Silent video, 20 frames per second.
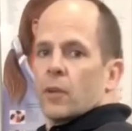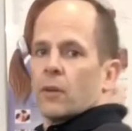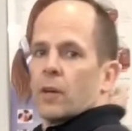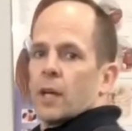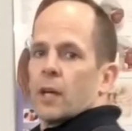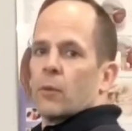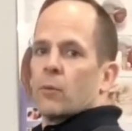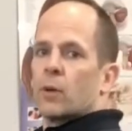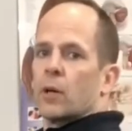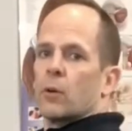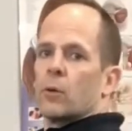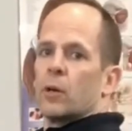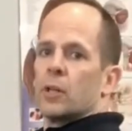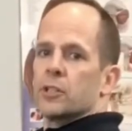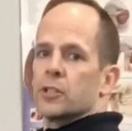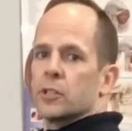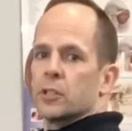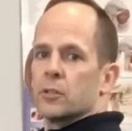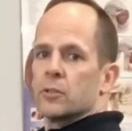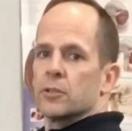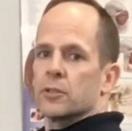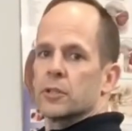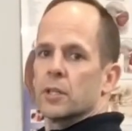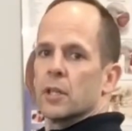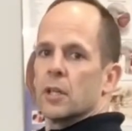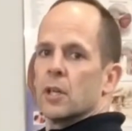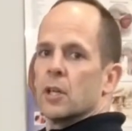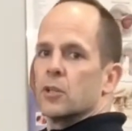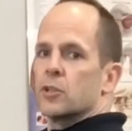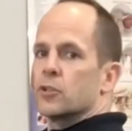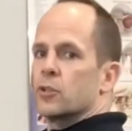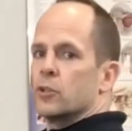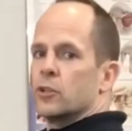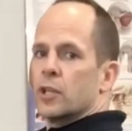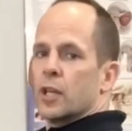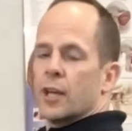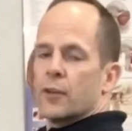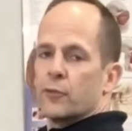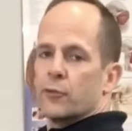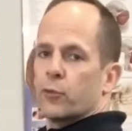all right, what I want you to do is turn
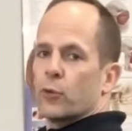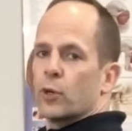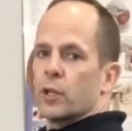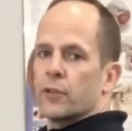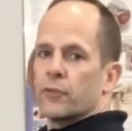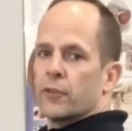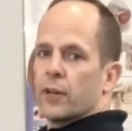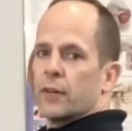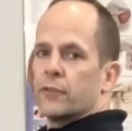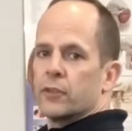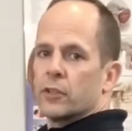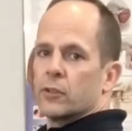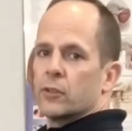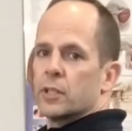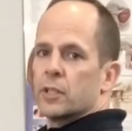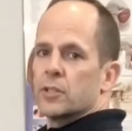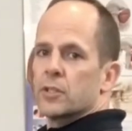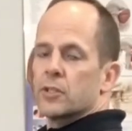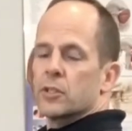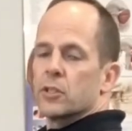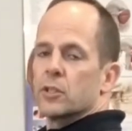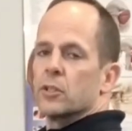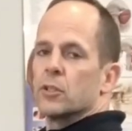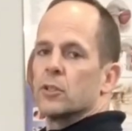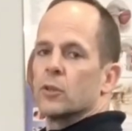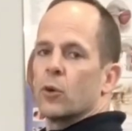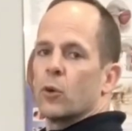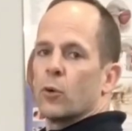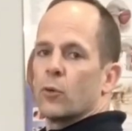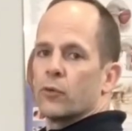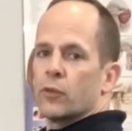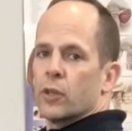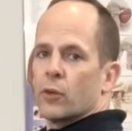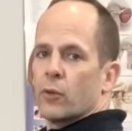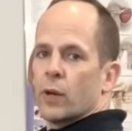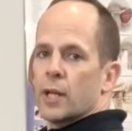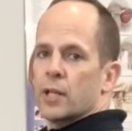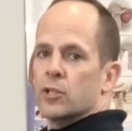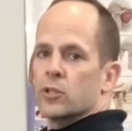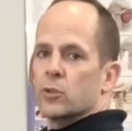your head 45 degrees over the
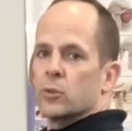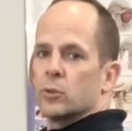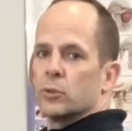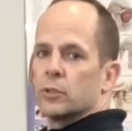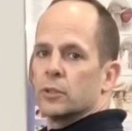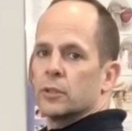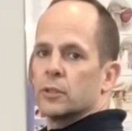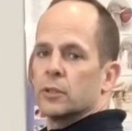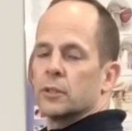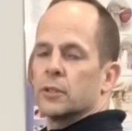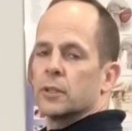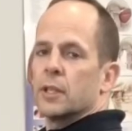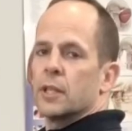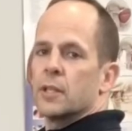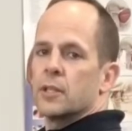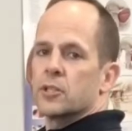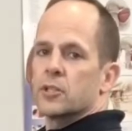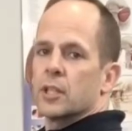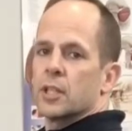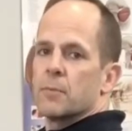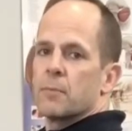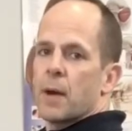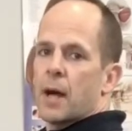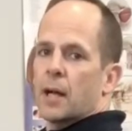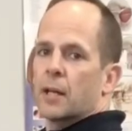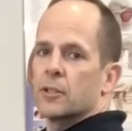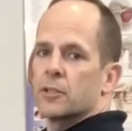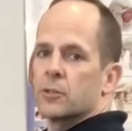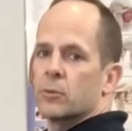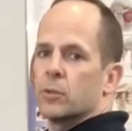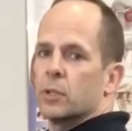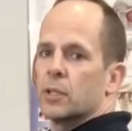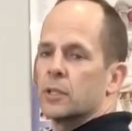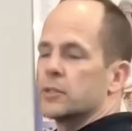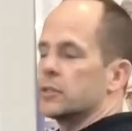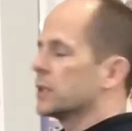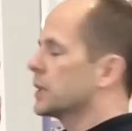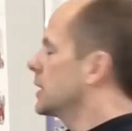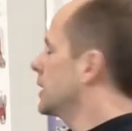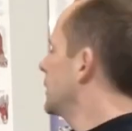right shoulder and then just lay back as quick as you